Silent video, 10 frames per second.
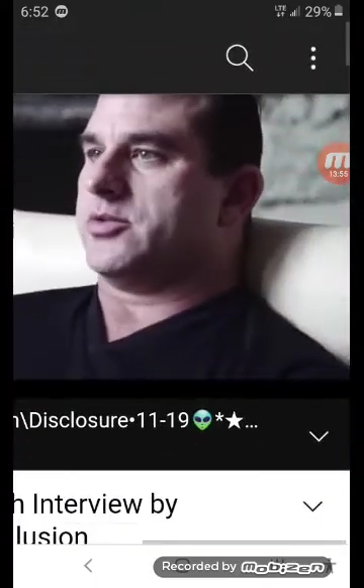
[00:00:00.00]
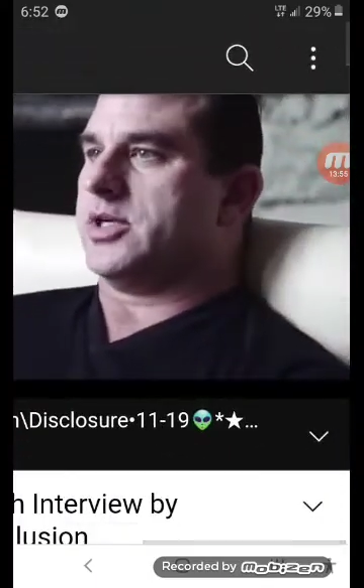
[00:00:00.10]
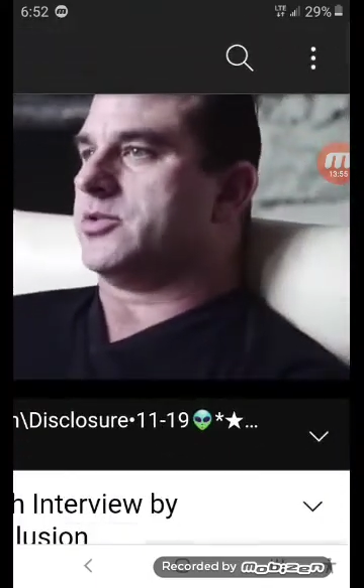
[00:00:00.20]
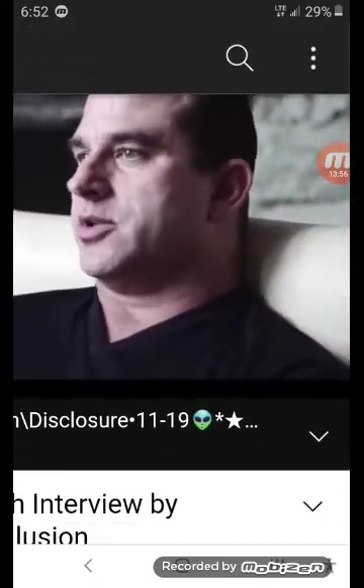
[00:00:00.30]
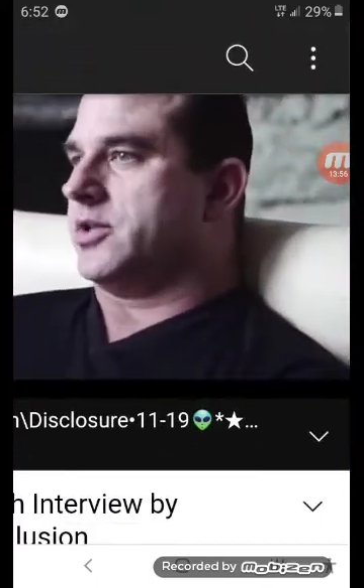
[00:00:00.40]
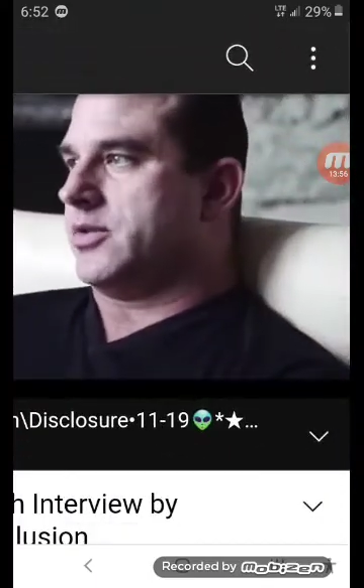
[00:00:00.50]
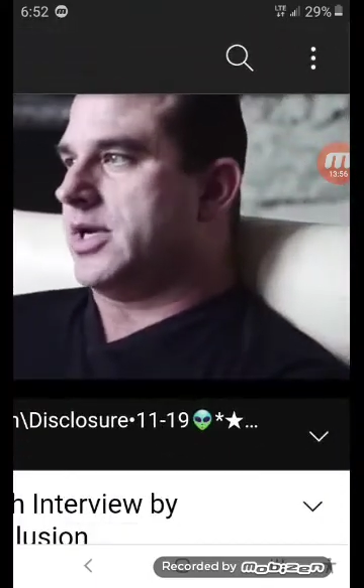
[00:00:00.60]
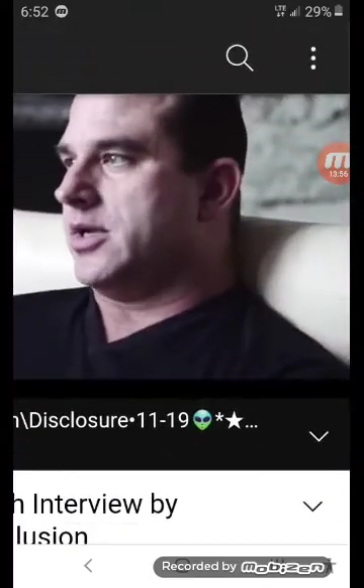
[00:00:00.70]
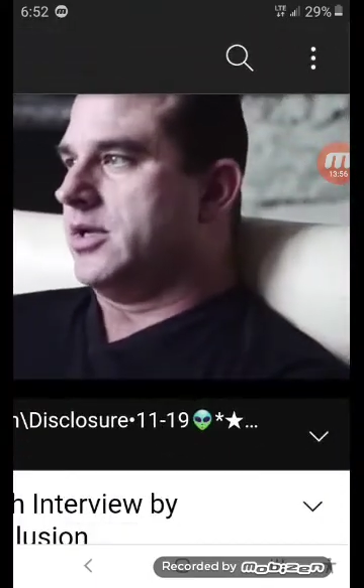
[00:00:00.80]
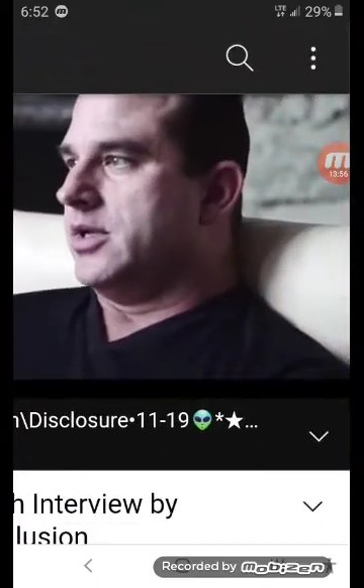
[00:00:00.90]
extraterrestrial
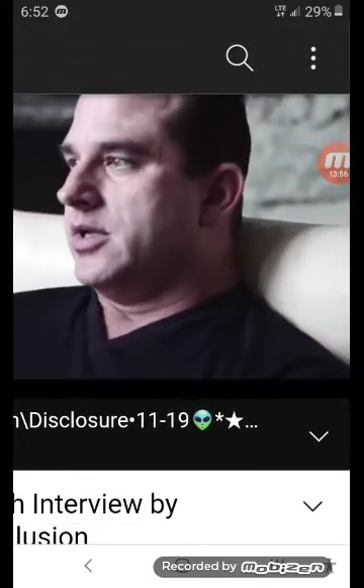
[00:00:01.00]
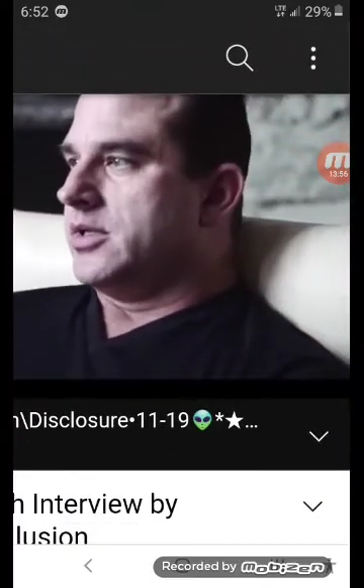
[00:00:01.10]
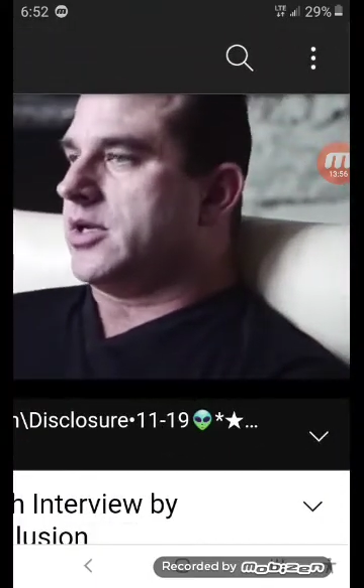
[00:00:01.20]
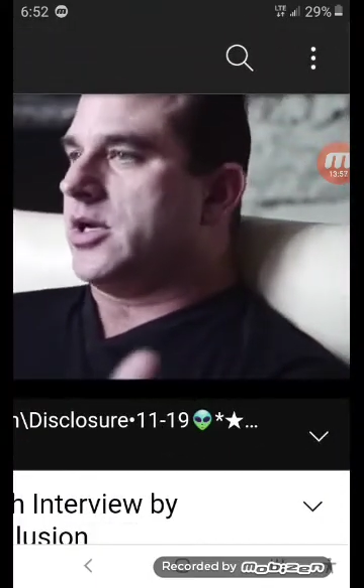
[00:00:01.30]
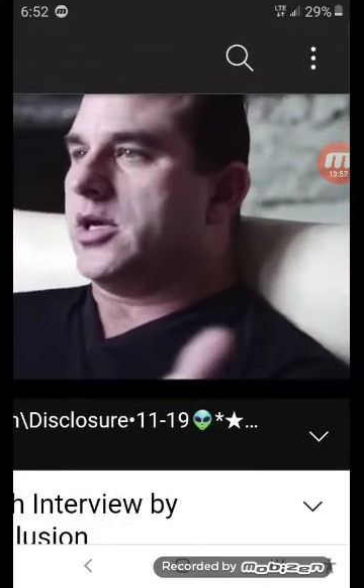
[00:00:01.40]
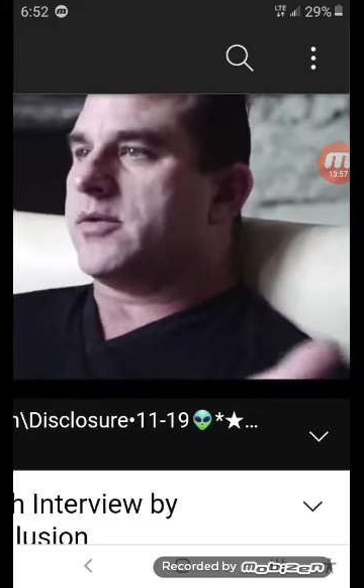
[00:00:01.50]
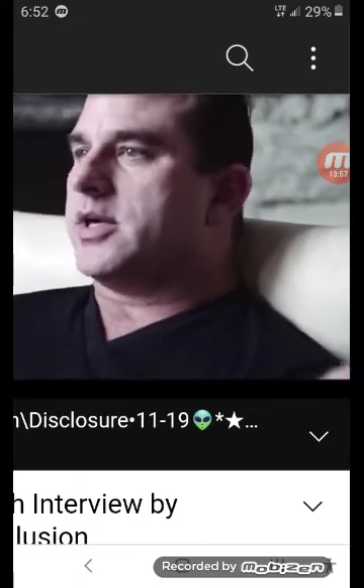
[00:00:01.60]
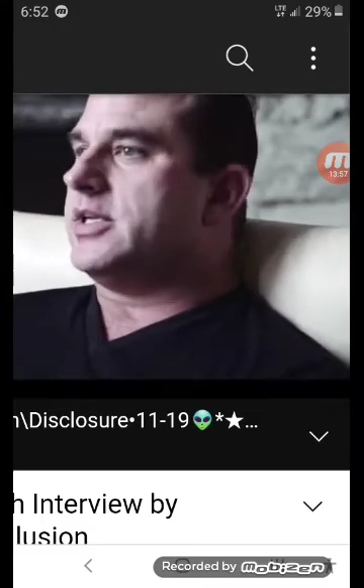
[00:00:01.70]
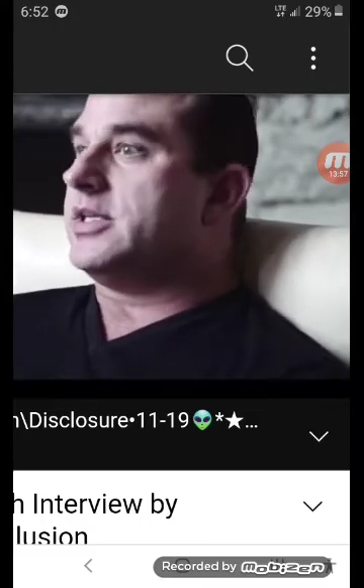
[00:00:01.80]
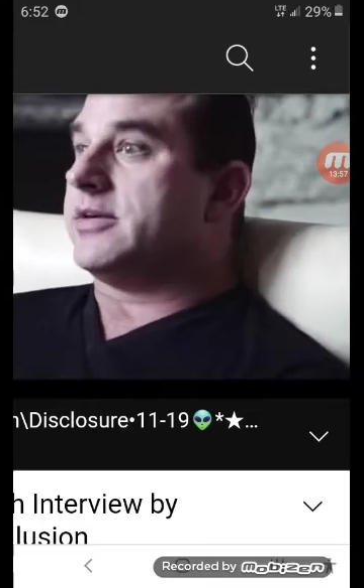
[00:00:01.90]
threat, that all of our